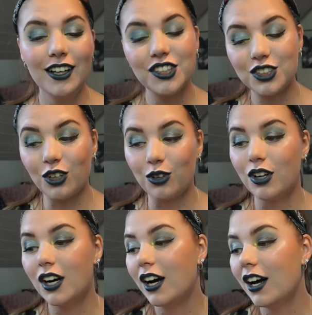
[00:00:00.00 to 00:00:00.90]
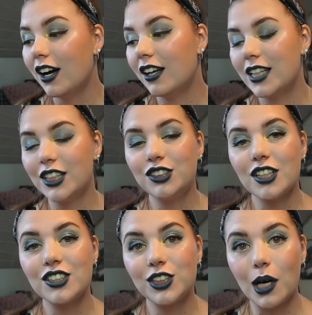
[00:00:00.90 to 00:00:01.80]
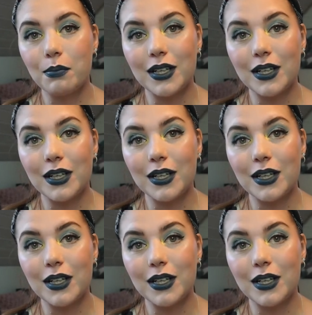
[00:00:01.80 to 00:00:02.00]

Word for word: So let's just shop